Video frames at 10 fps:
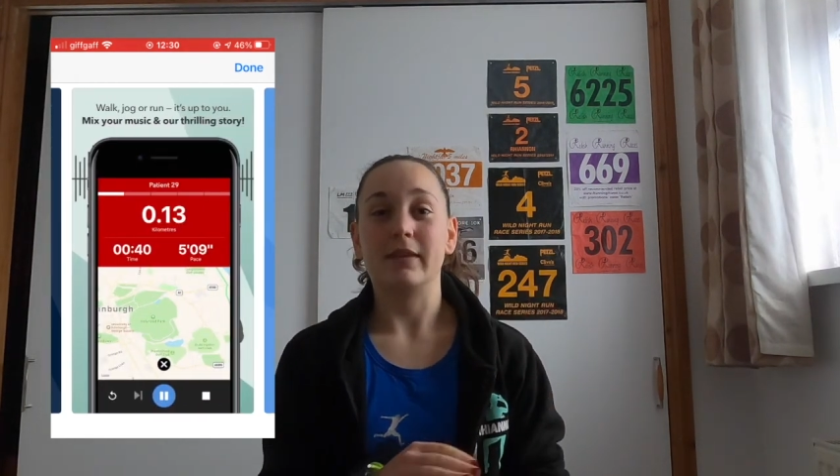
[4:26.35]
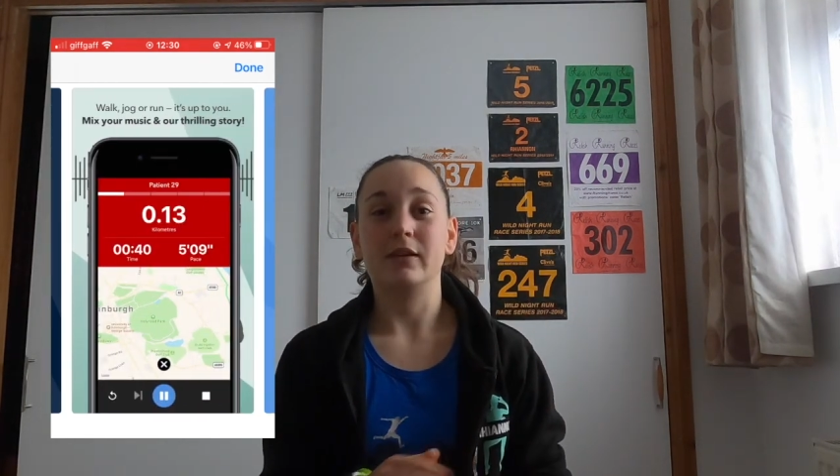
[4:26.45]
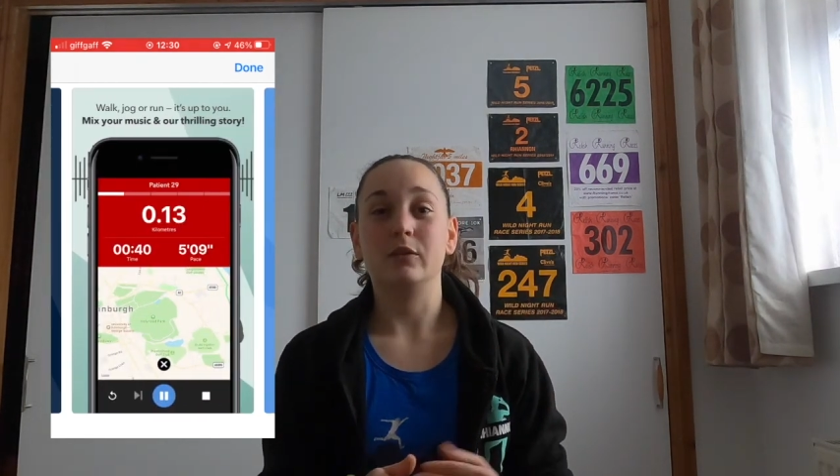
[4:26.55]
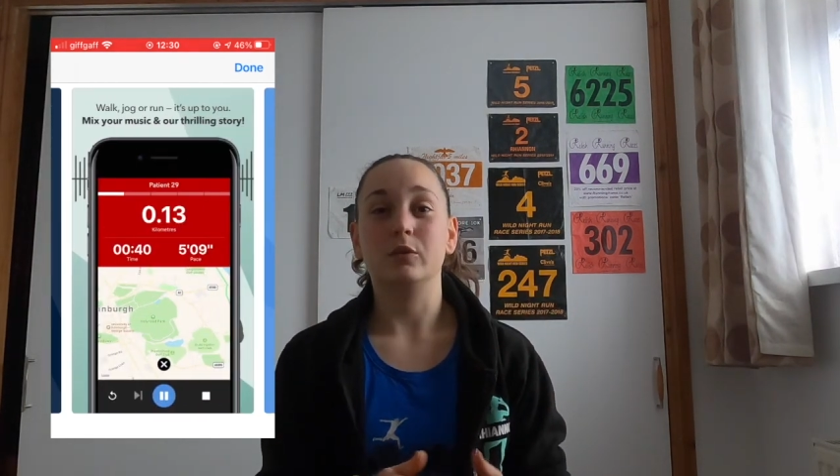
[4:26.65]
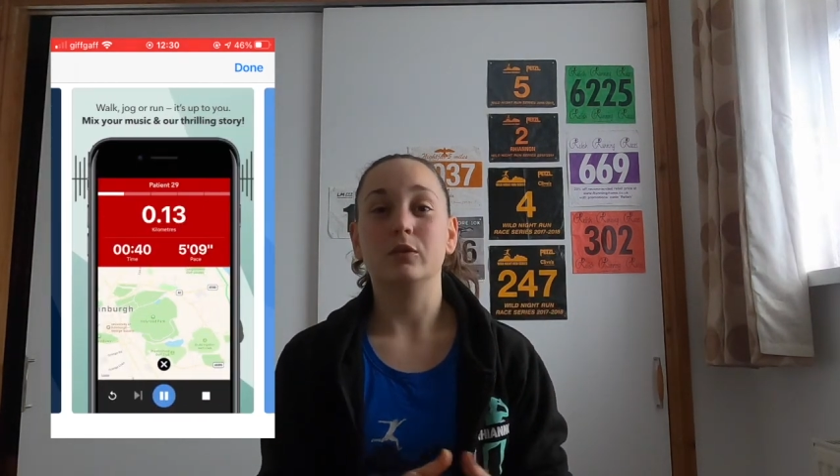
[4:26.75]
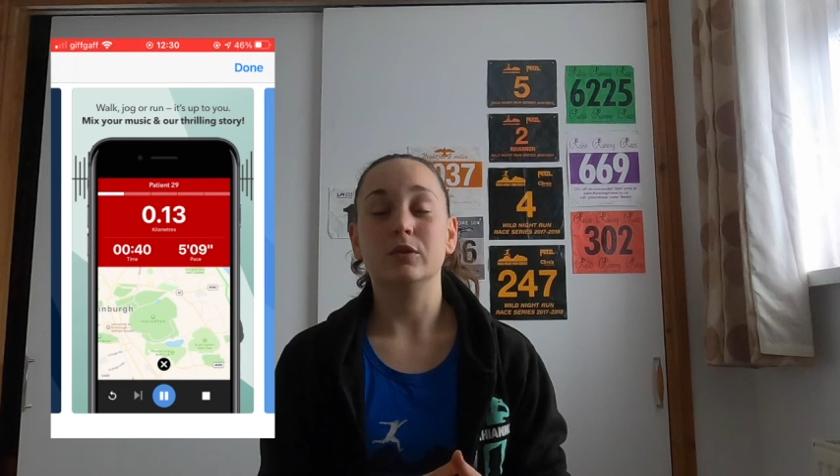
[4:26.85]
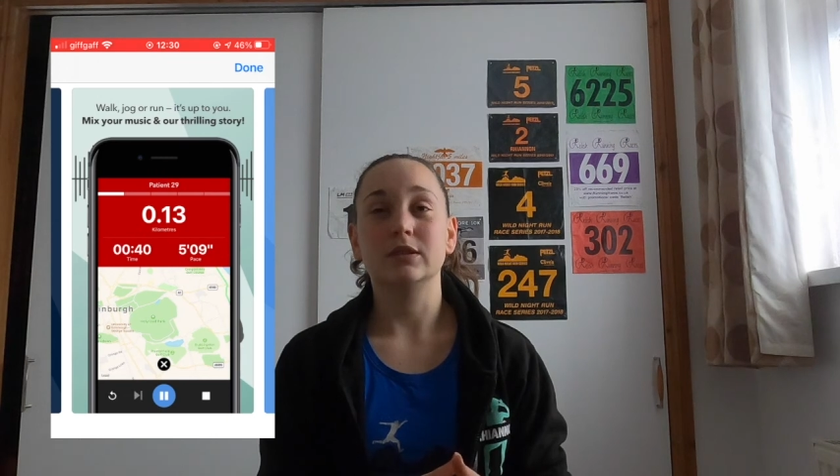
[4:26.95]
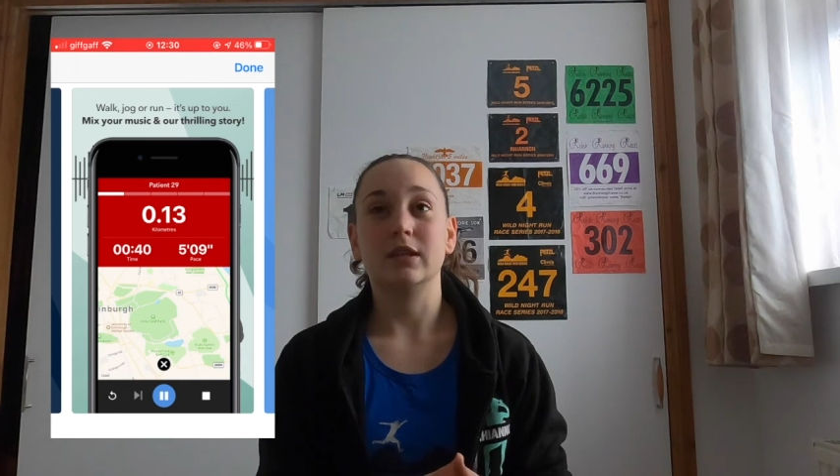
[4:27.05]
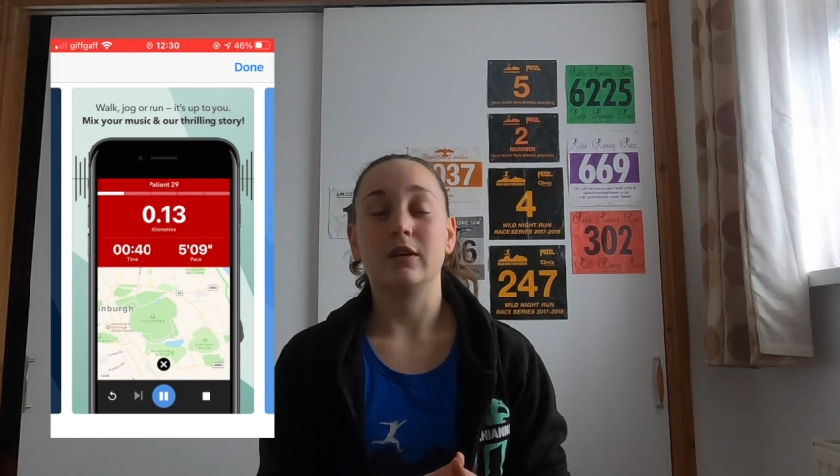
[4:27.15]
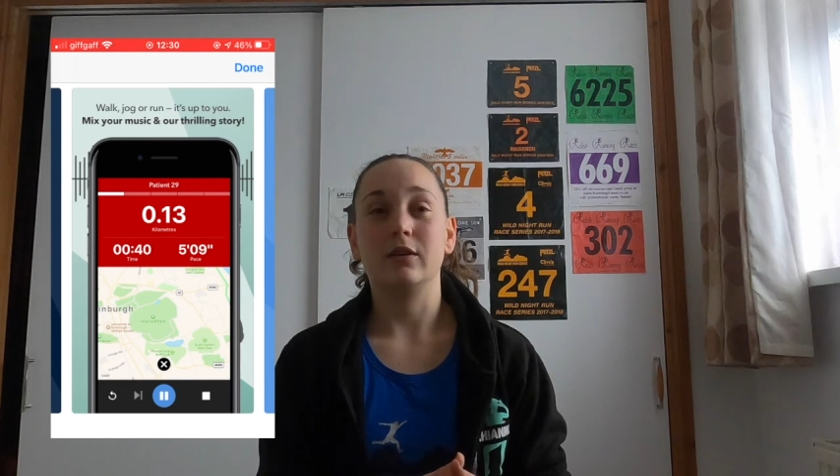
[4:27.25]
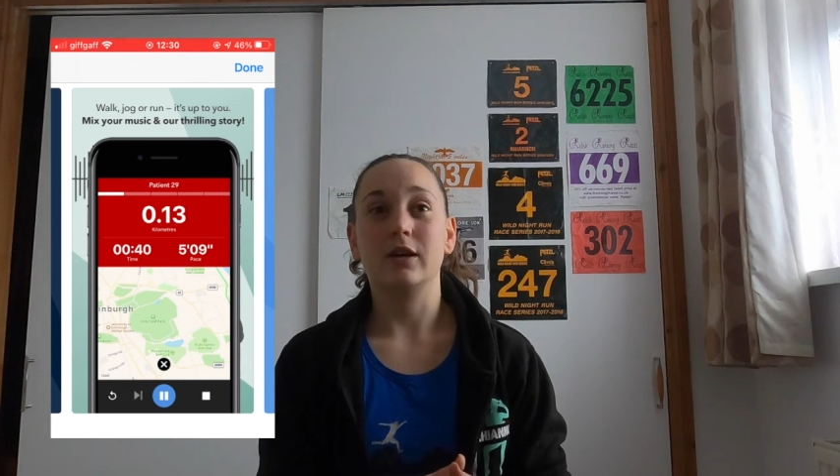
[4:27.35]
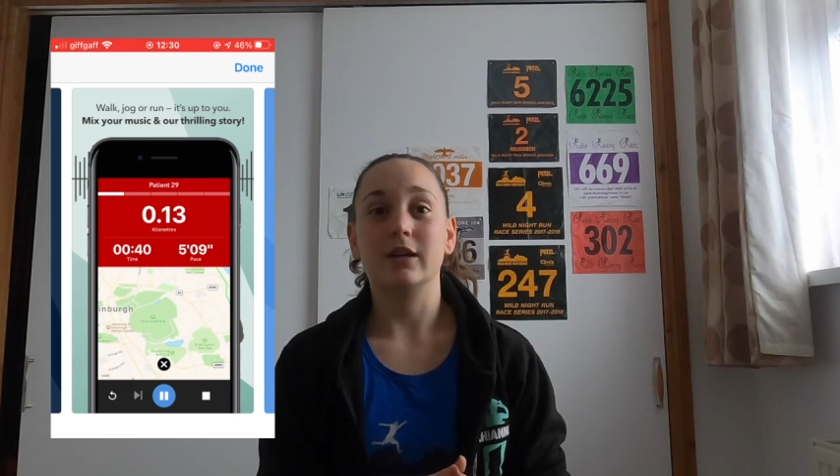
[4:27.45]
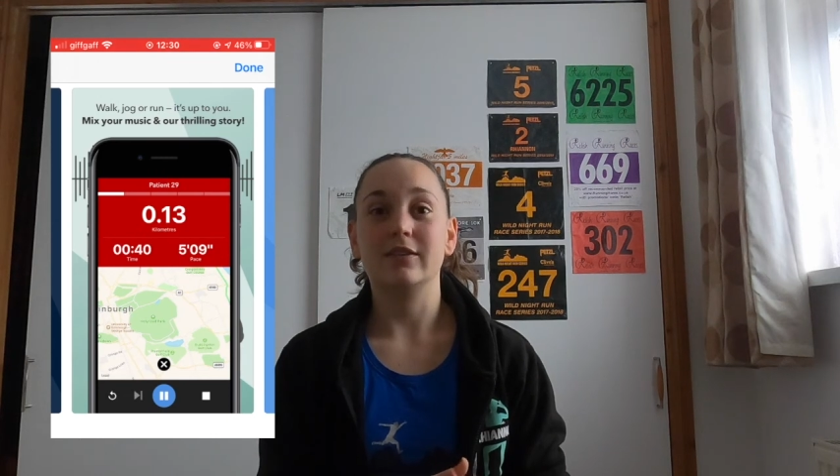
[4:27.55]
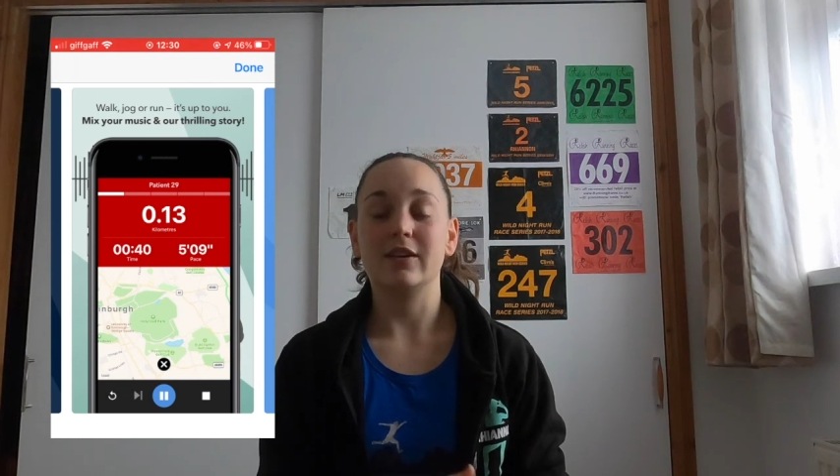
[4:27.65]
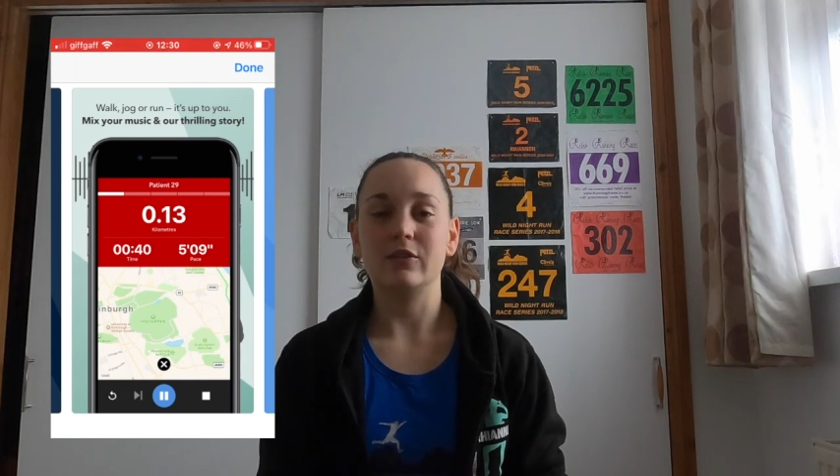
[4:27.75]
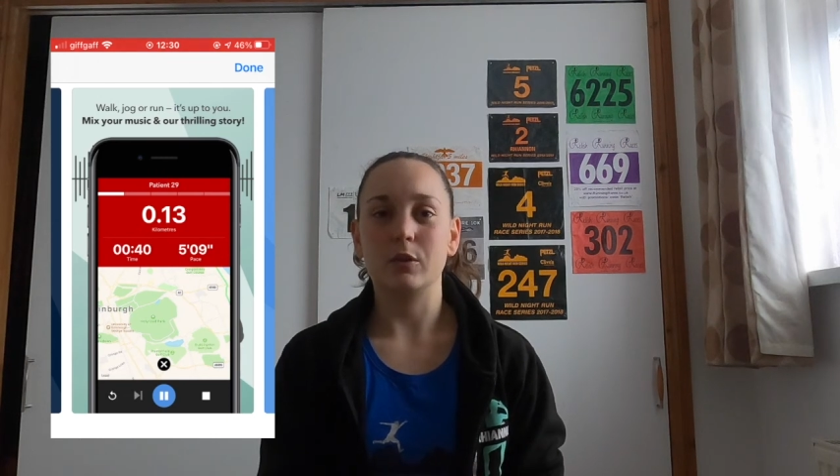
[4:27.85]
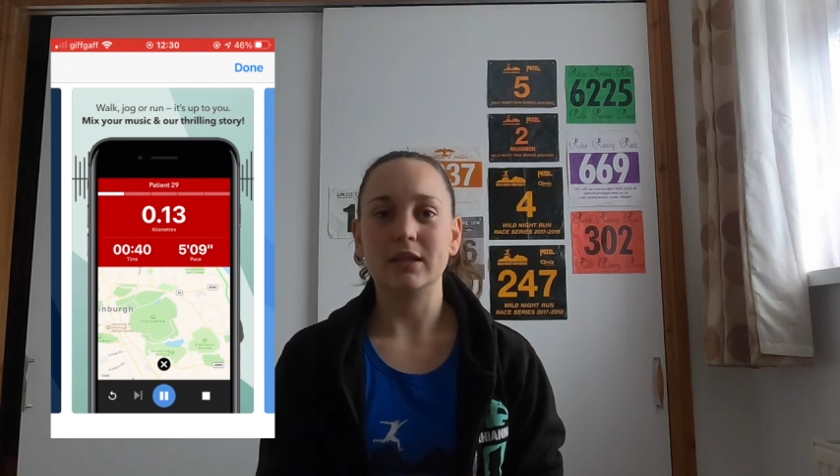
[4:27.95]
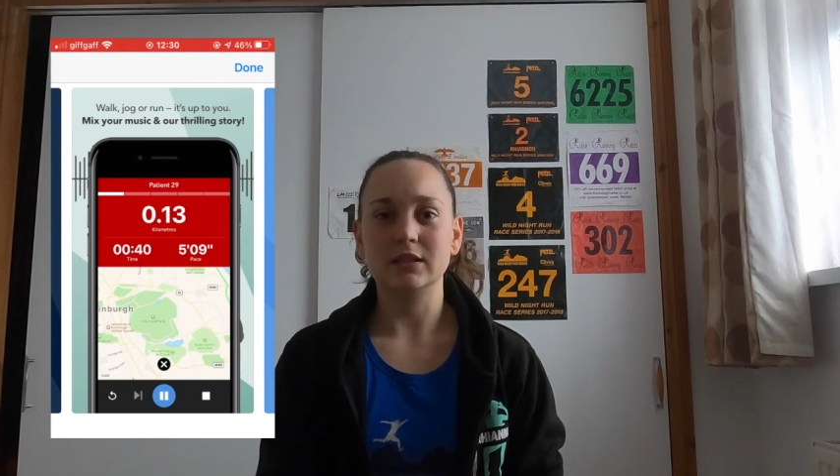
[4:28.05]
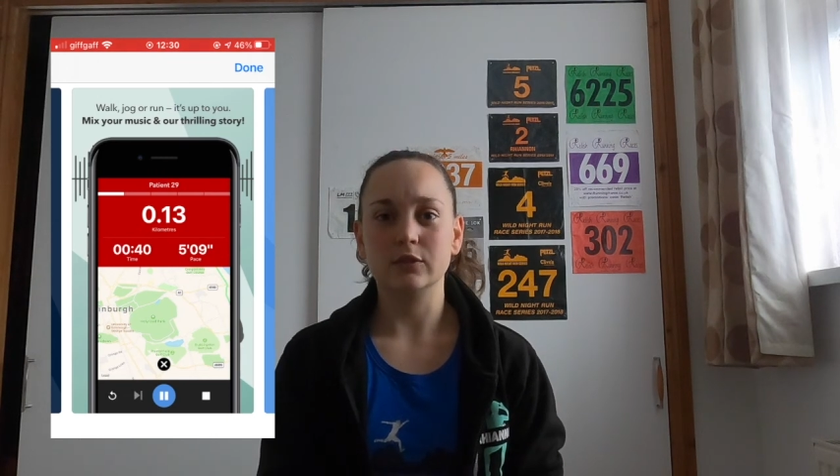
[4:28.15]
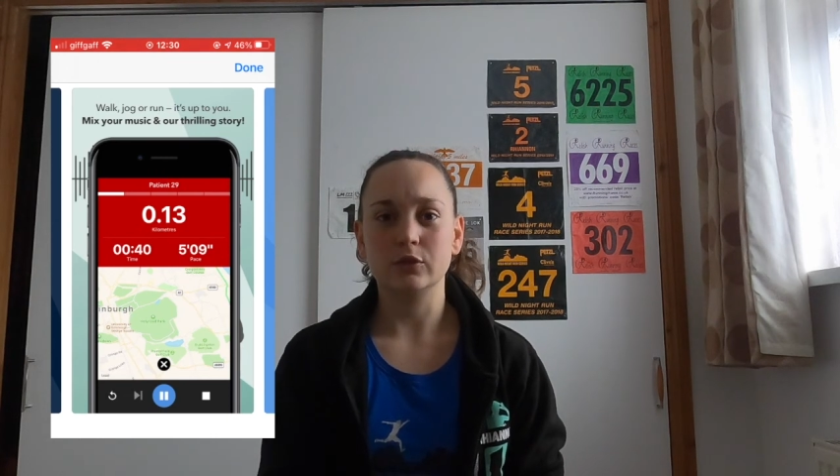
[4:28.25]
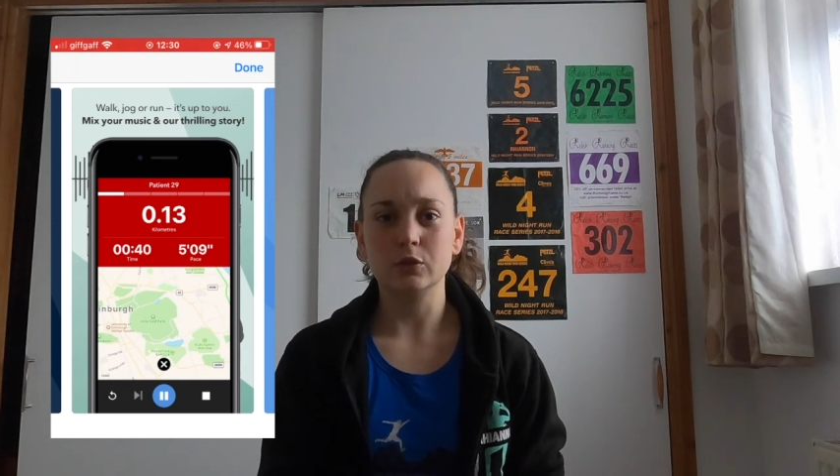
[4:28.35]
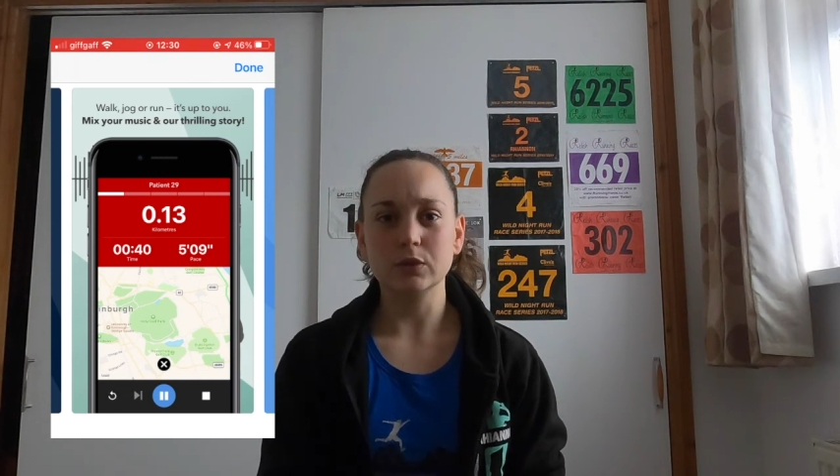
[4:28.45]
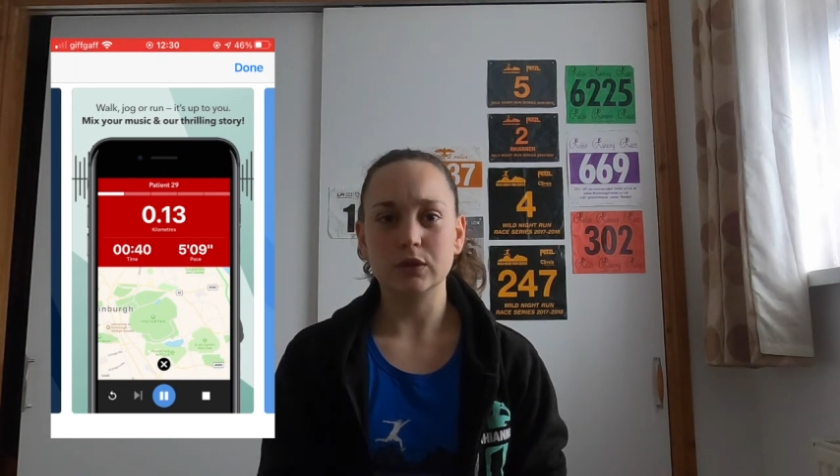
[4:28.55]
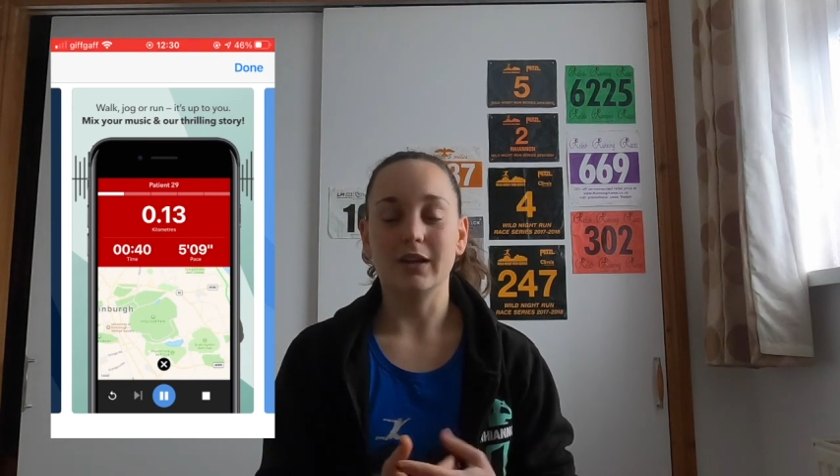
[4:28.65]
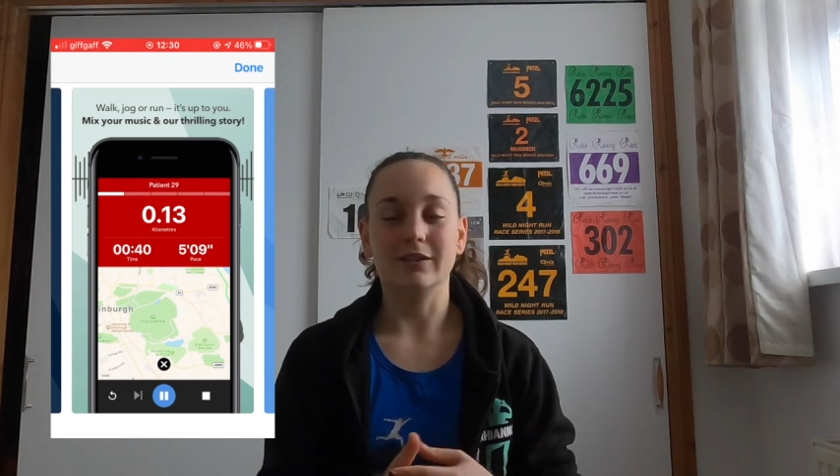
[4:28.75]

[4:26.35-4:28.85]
And then it will also kind of give you intervals,